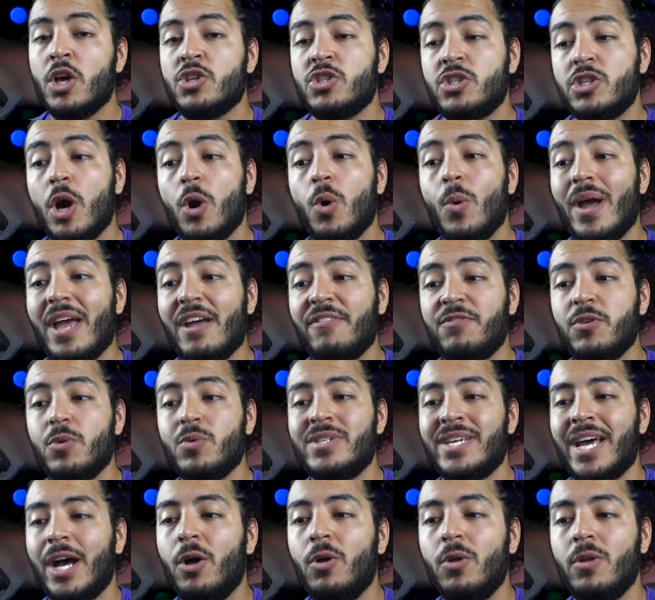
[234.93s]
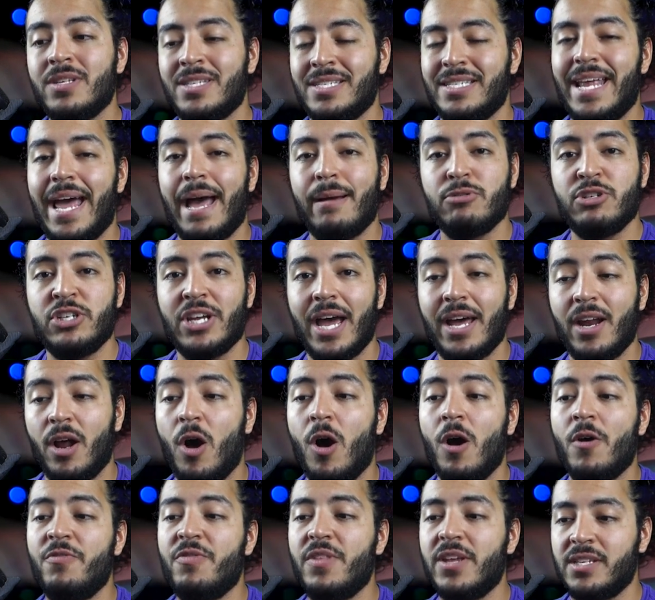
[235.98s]
So if you tell Snapchat
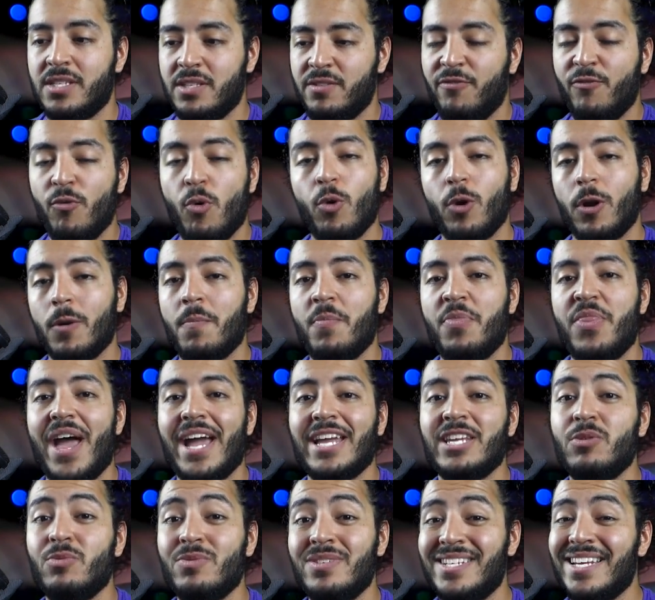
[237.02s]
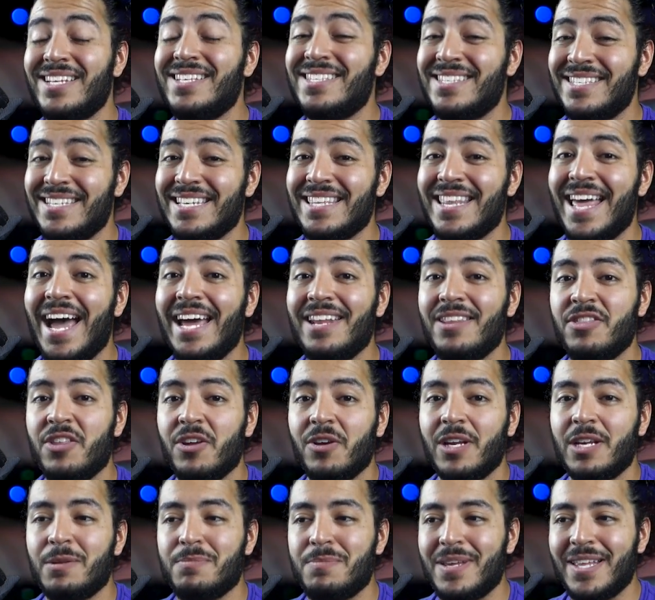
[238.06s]
on this form that you did see that, they're
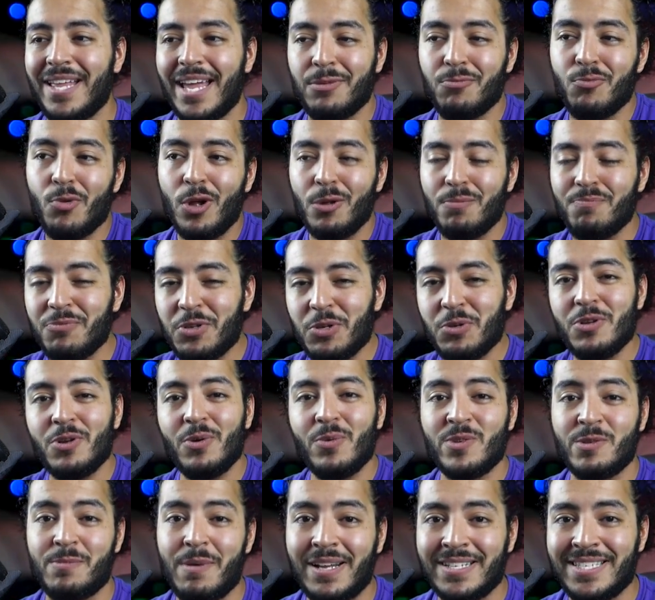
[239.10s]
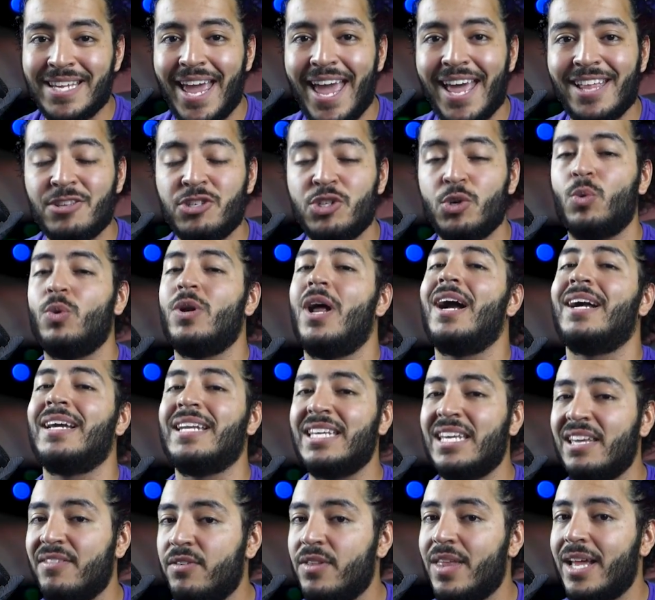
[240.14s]
going to be like, well, you knew it was about to end, so we're not going
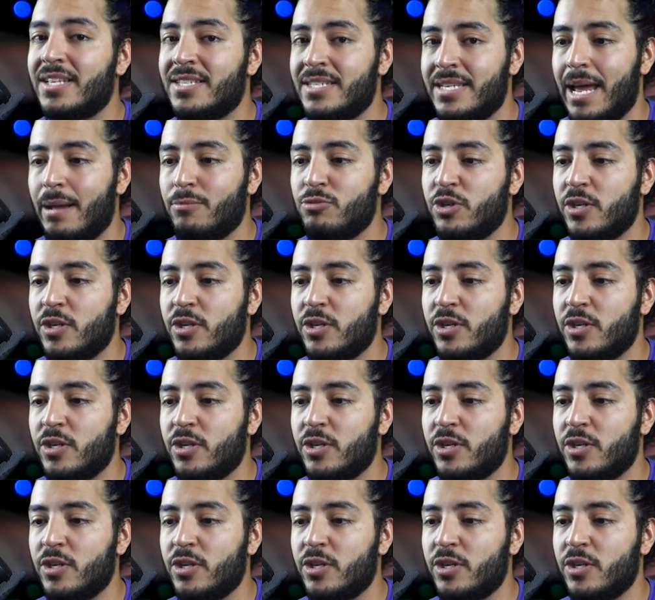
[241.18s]
to give you that snap